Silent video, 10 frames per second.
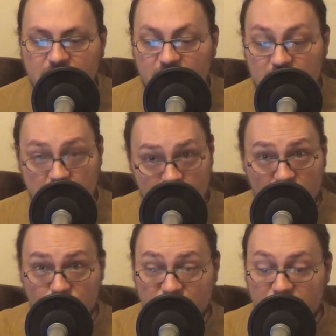The
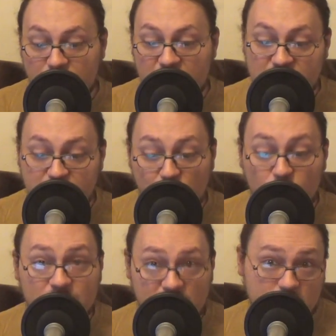post-debate
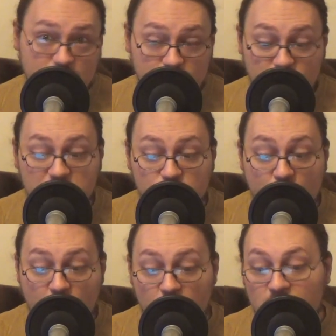polls are just
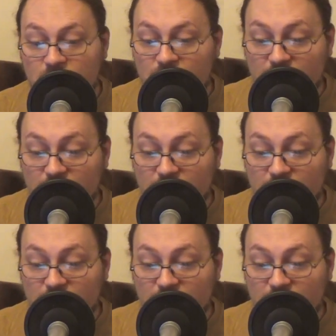wrong,